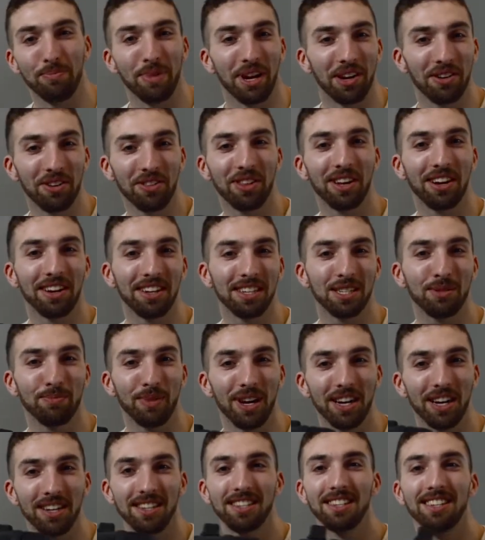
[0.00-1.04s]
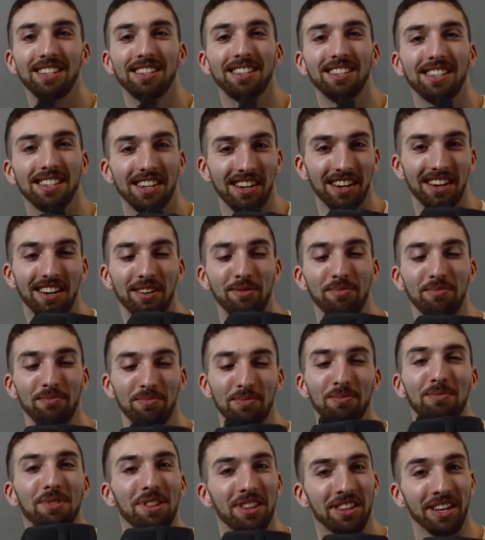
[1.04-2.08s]
bigger than I expected,
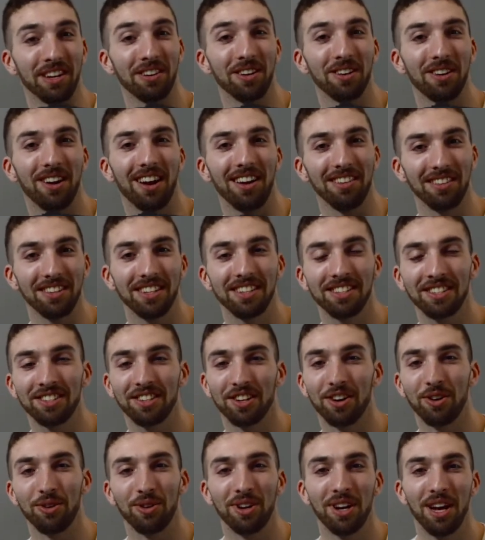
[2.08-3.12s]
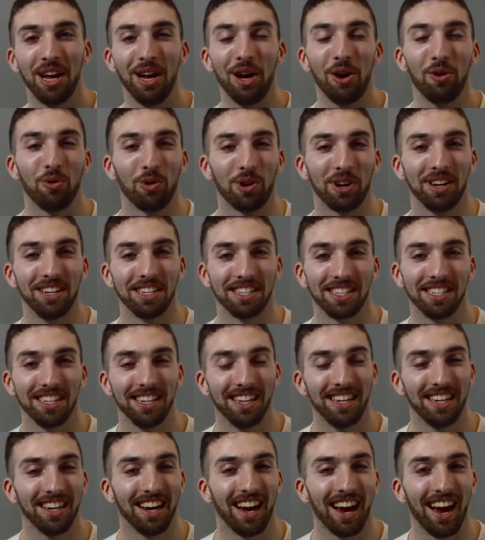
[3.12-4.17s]
thicker at least. So we're gonna
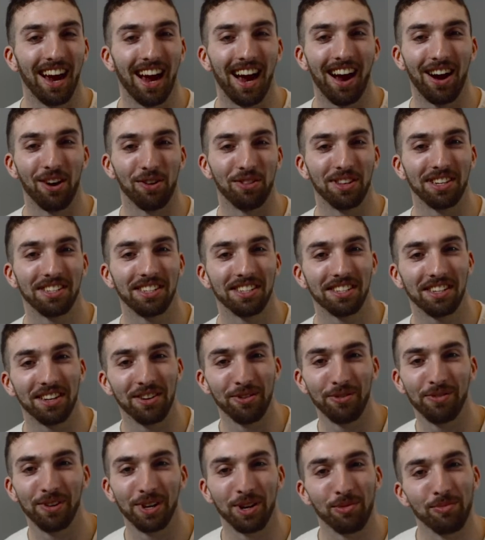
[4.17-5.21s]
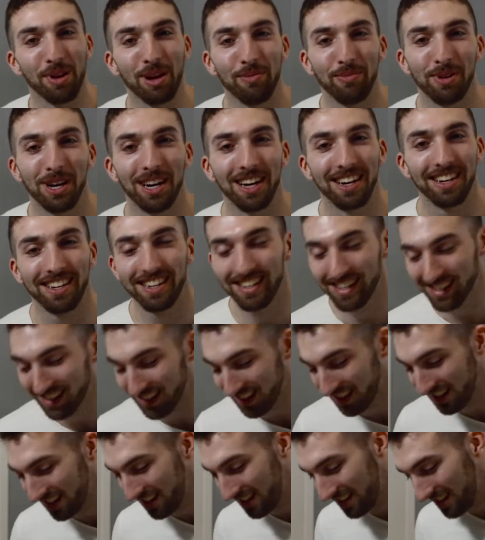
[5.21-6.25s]
see how this is gonna fit in my bag.
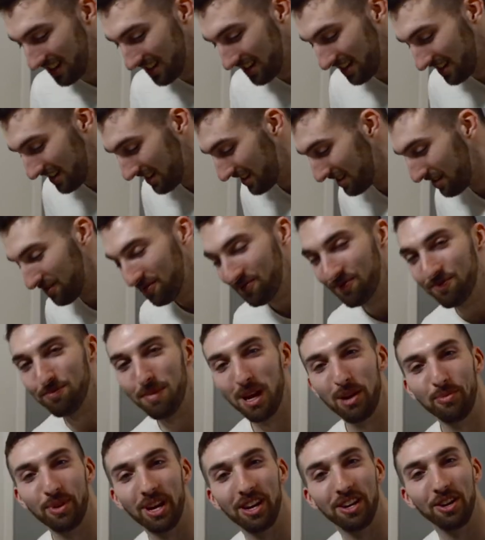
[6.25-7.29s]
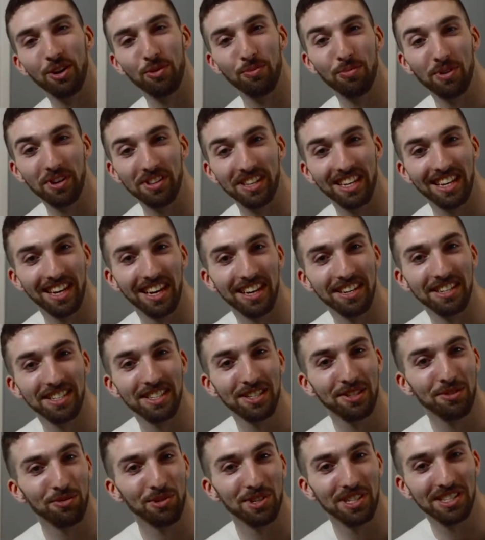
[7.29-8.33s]
Maybe I don't bring the
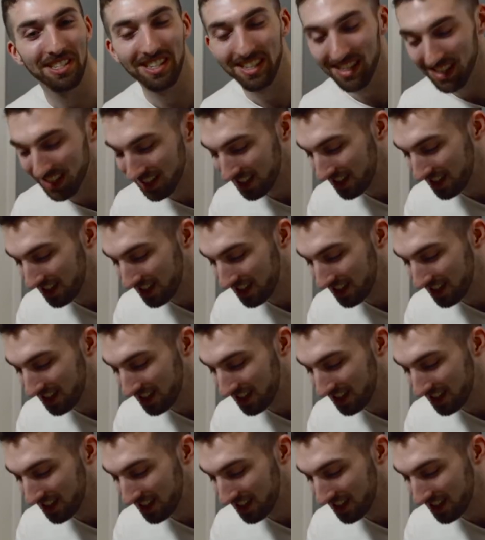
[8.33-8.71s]
case, we'll see.